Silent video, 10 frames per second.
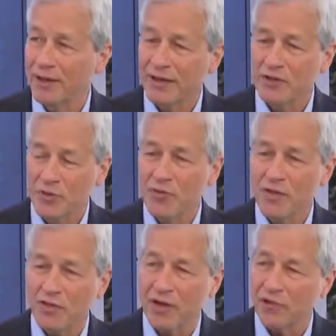Right. Do the
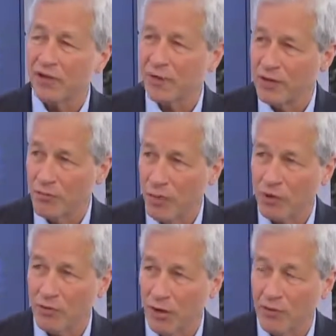things that create more
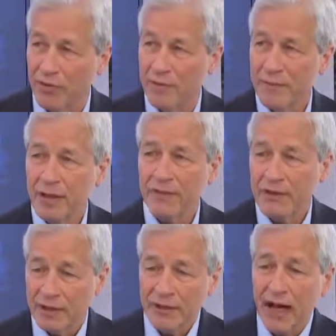growth, and then
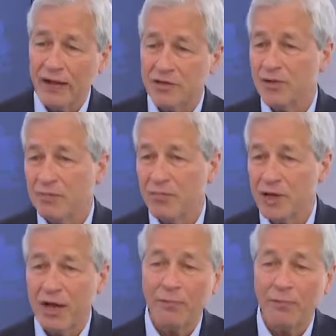acknowledge that we can help.